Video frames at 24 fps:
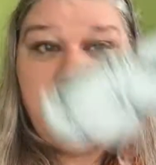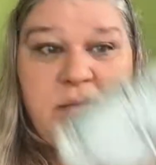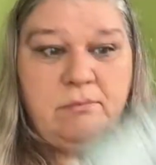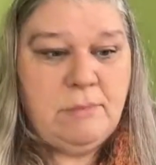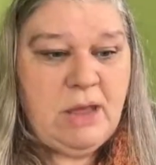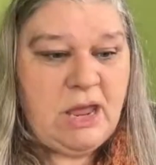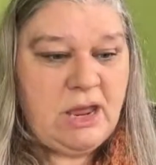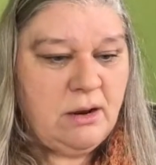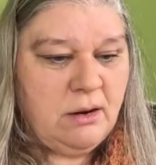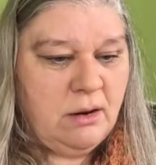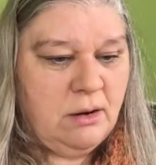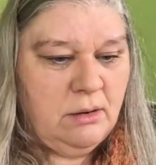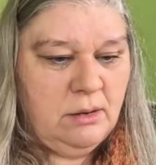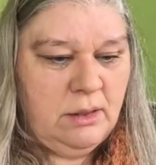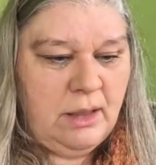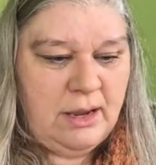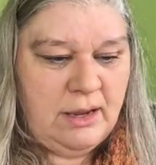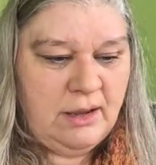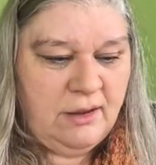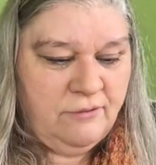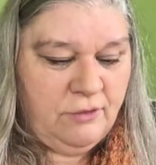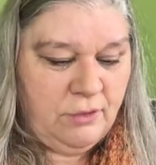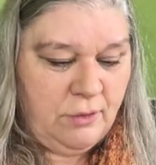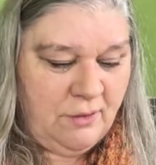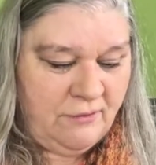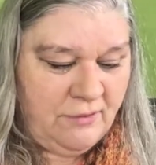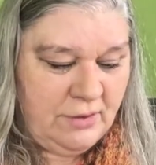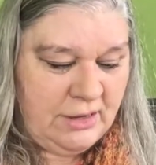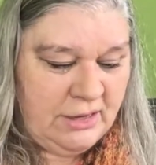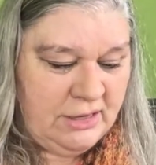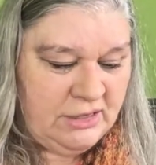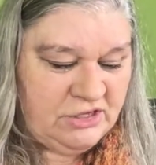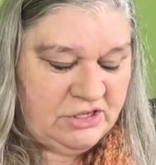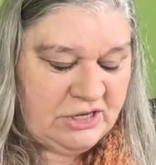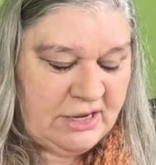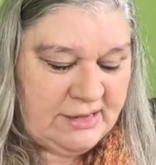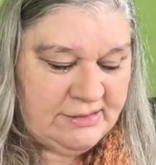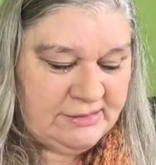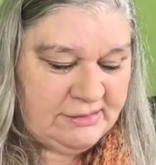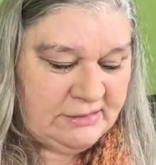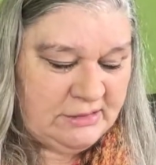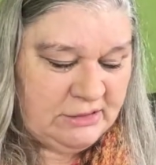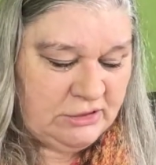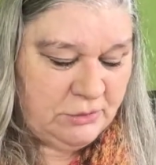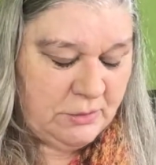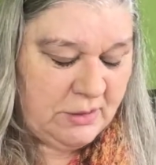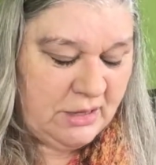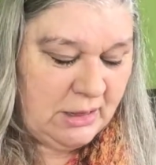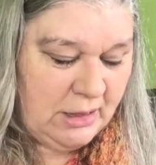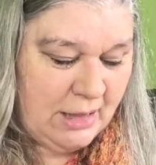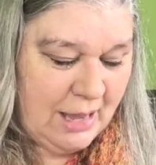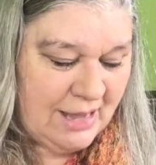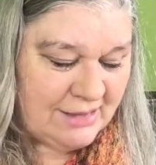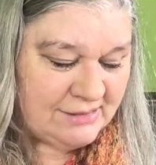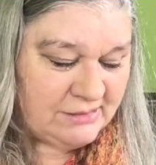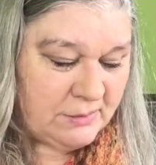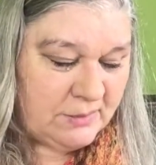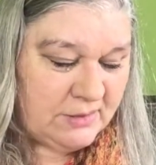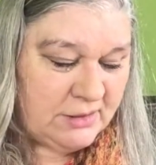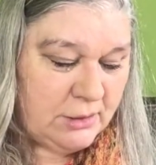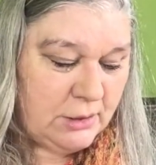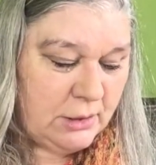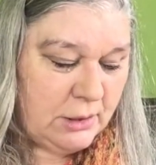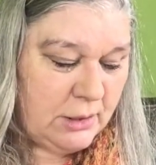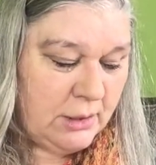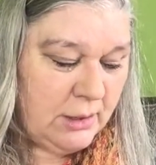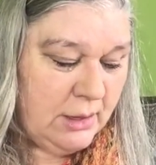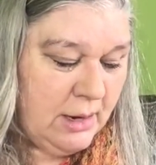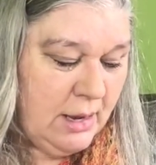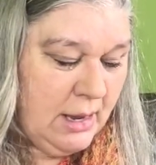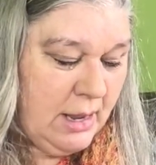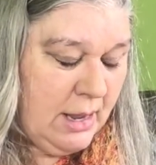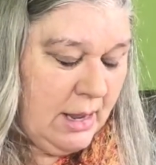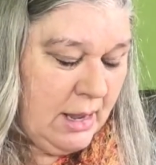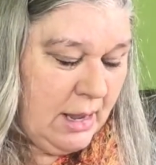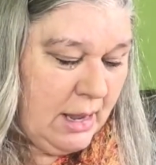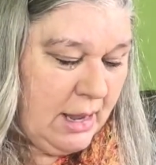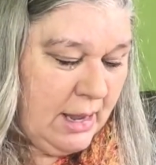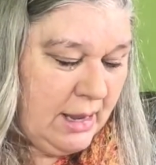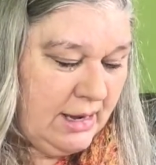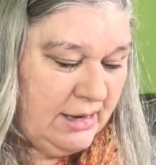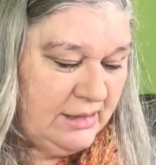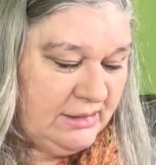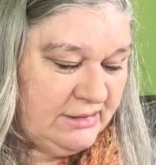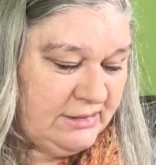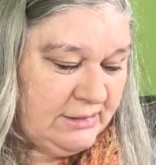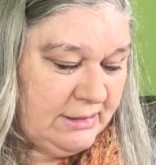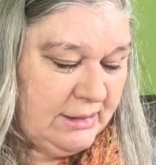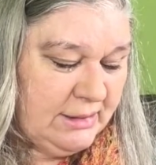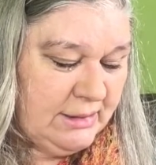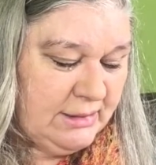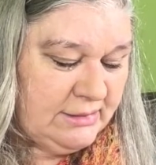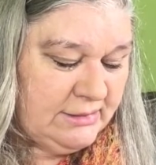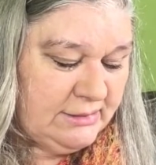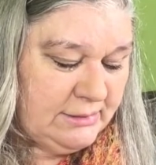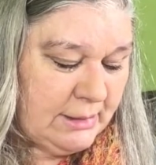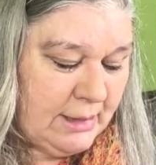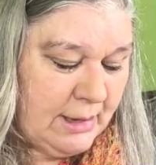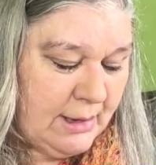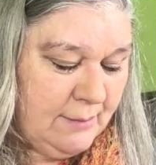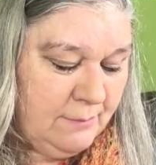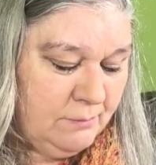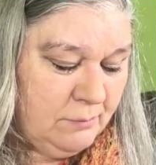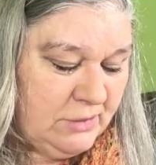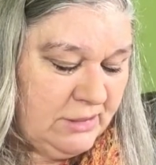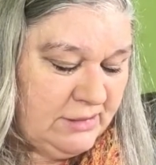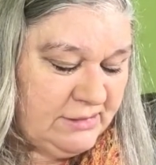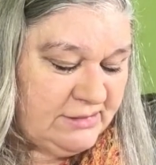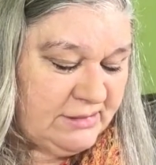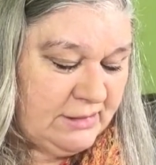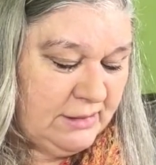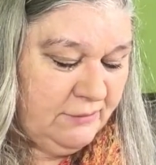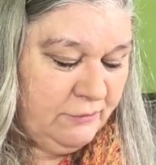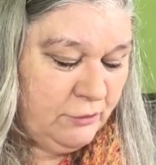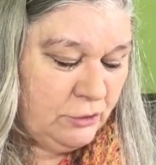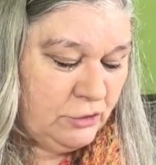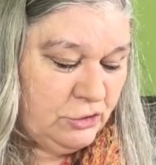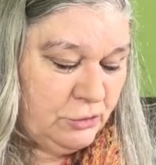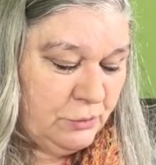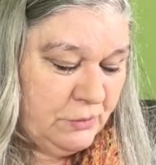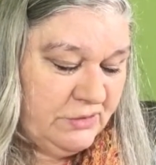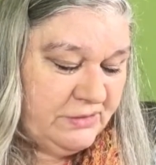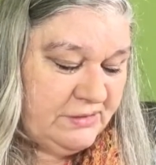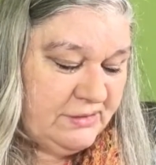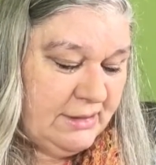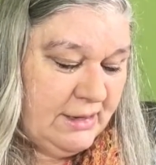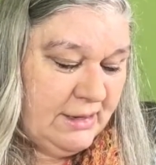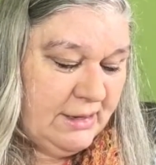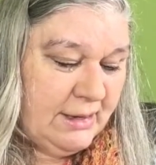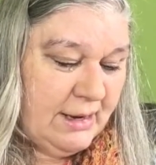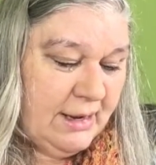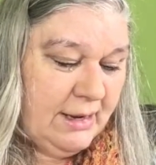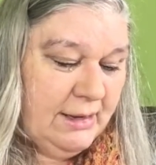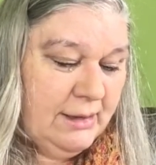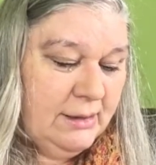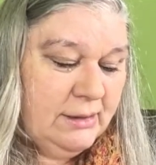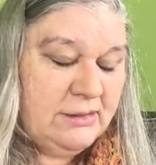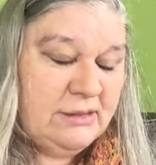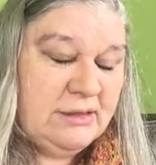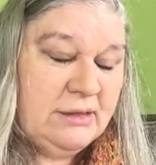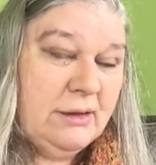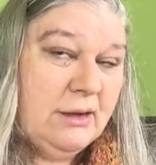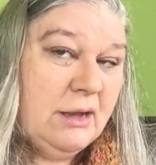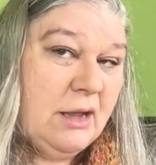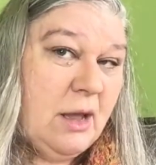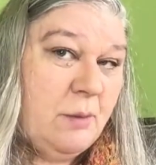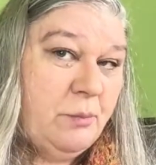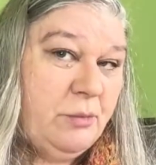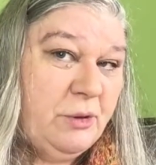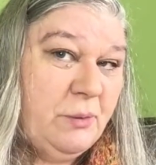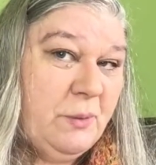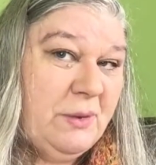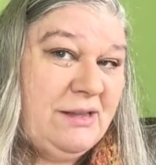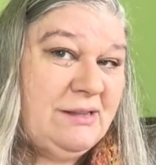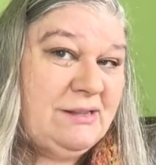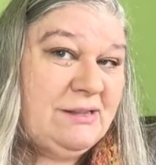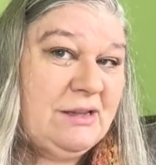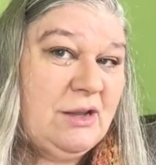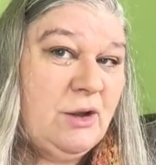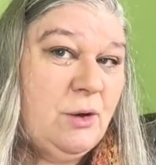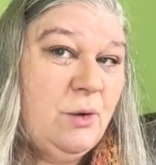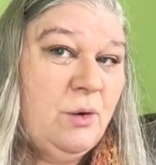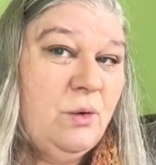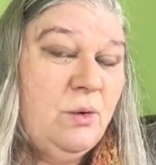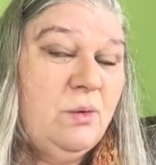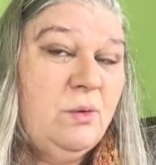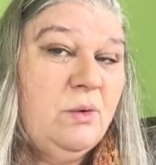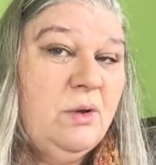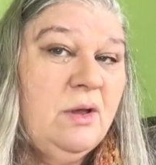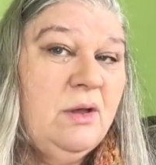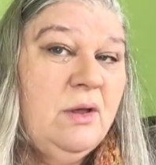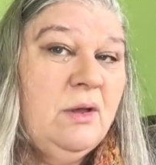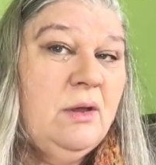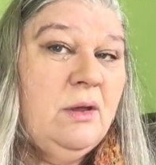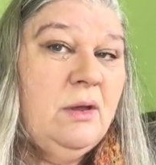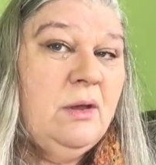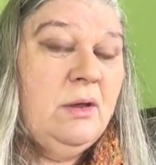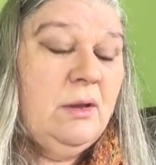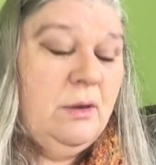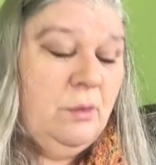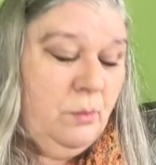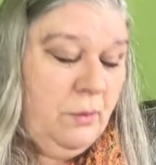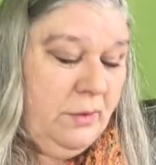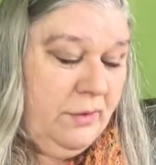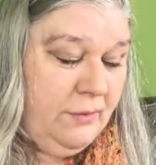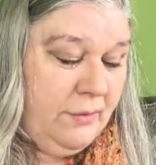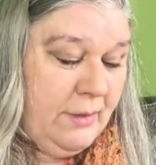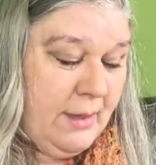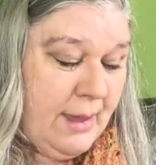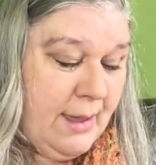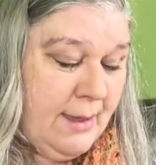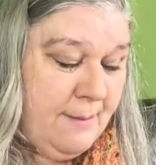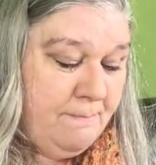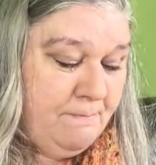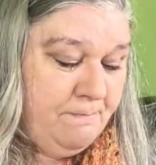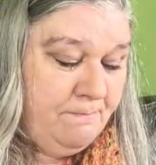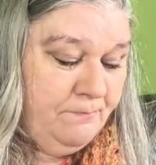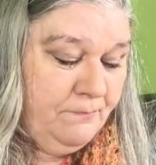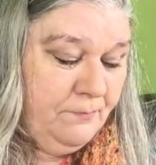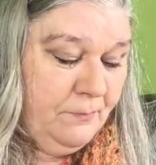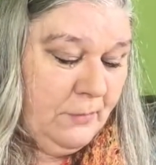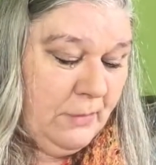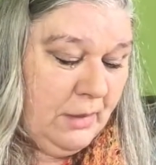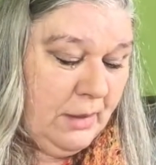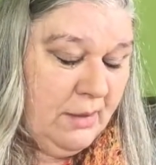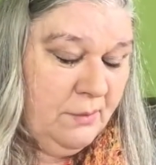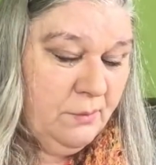maker, like if you ever get a chance to do a class with her. I did Knit City Virtual's Knit Night a couple of weeks ago with them. It